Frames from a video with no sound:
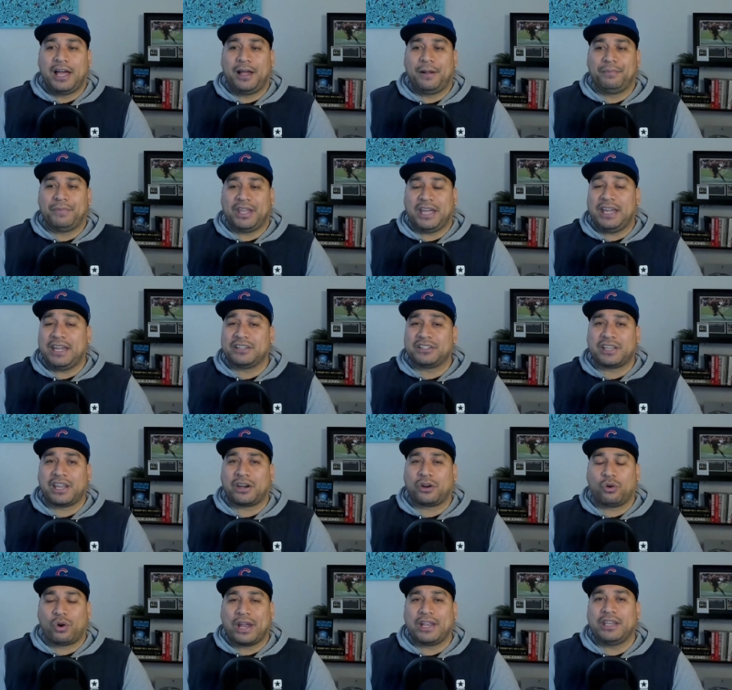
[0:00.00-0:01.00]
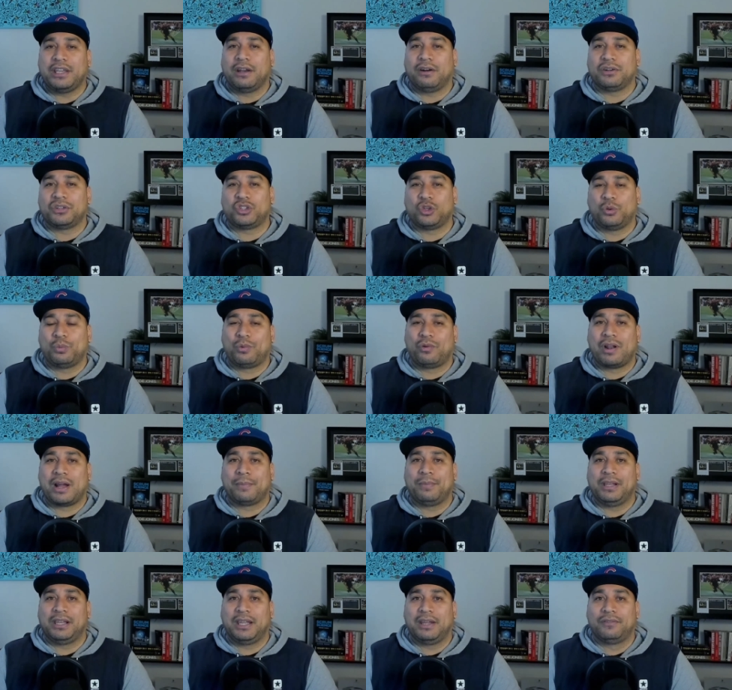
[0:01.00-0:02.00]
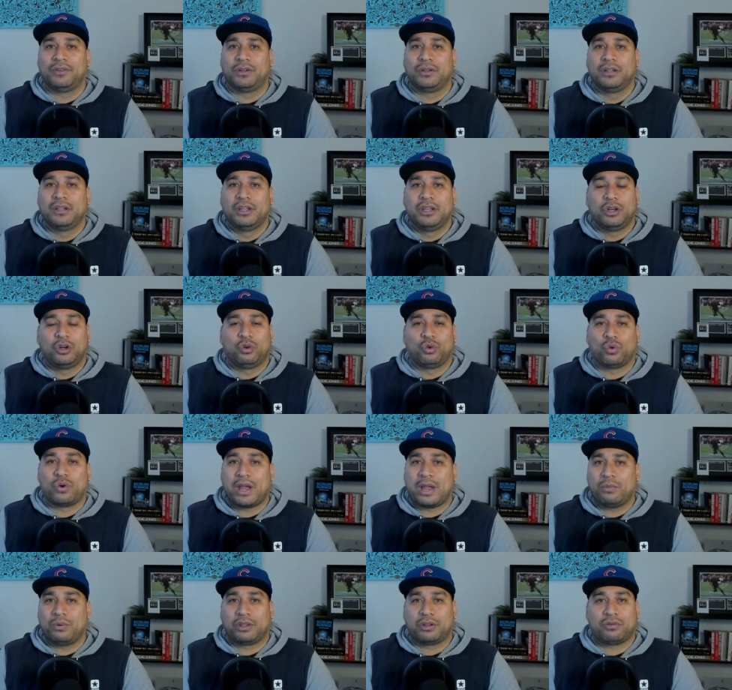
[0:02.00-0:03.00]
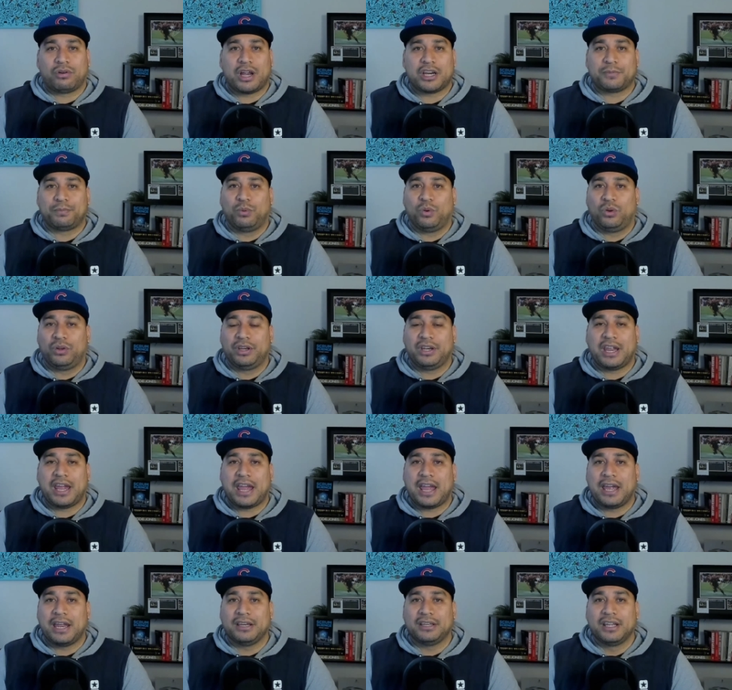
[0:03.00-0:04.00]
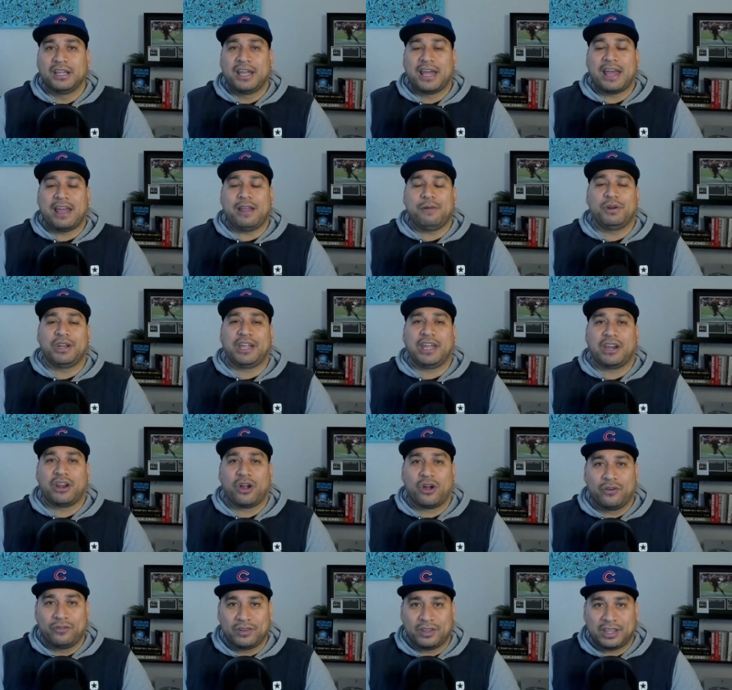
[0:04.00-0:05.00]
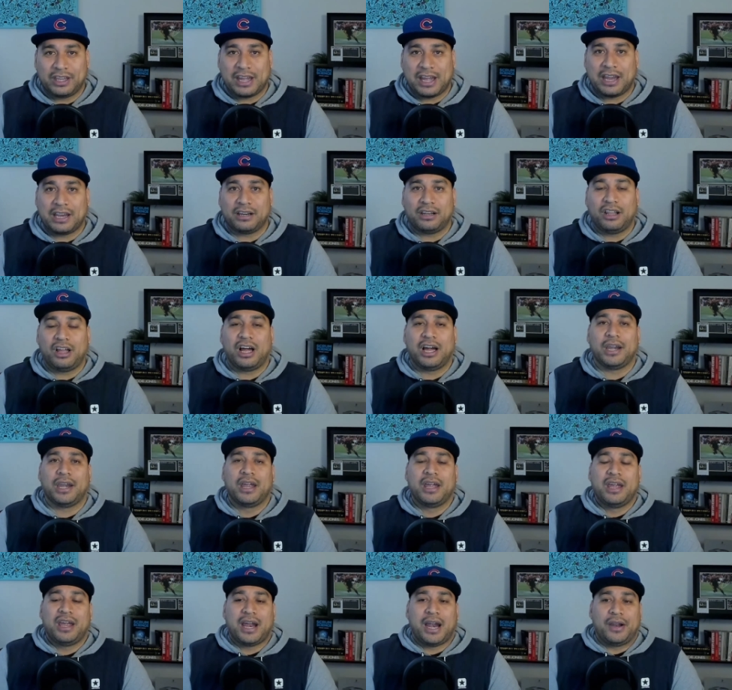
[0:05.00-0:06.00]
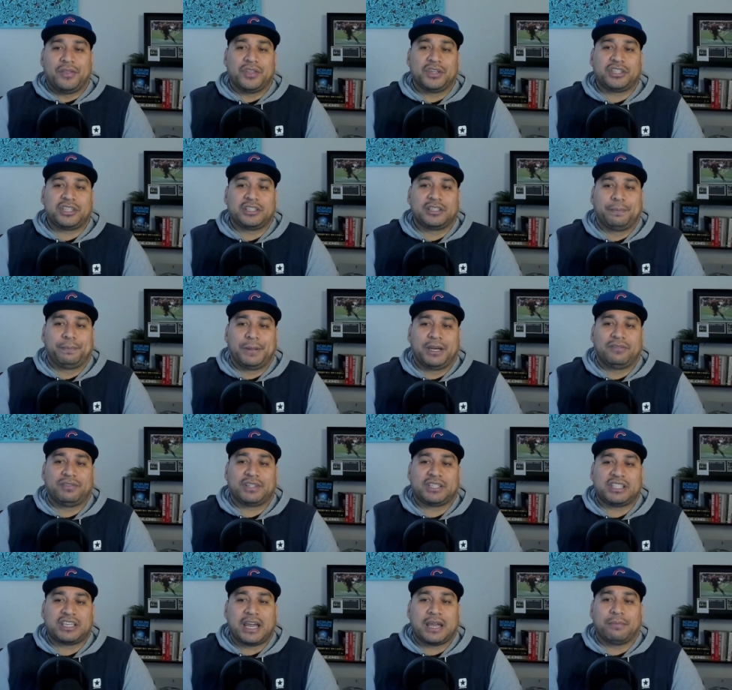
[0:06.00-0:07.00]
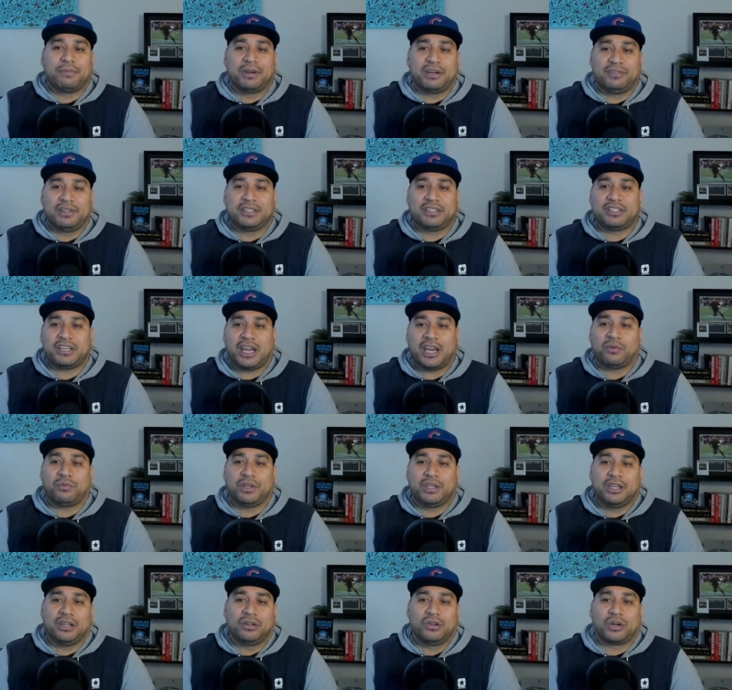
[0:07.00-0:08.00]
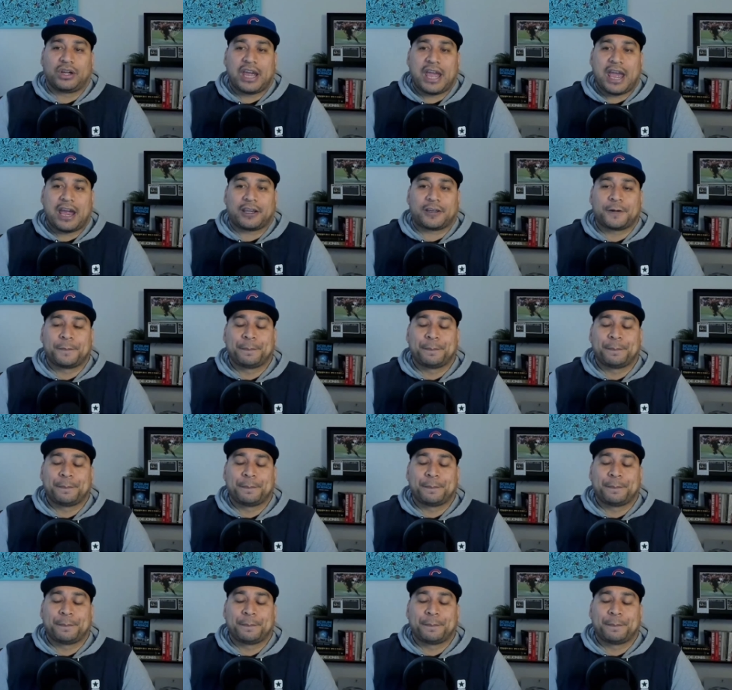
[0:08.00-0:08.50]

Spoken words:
He has had a great year at Super Rugby level, great with crash ball in hand, able to get over the gain line, and this is a bit of a statement of intent when you look at